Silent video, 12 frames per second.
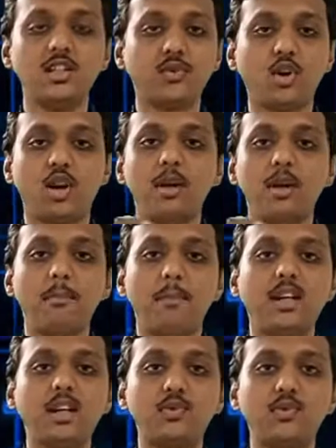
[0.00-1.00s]
from
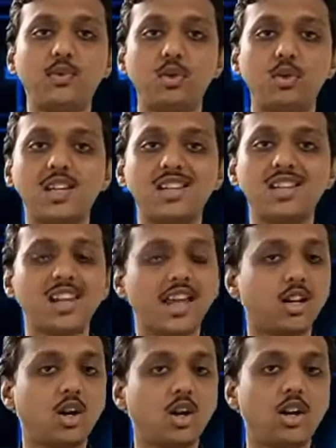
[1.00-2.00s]
minus 4 to 6 and
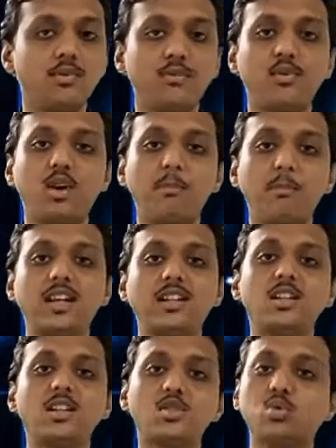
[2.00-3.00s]
column from
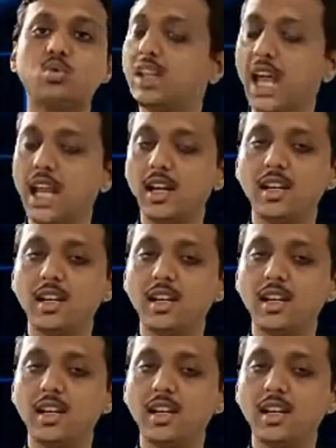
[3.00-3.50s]
minus 2 to 10.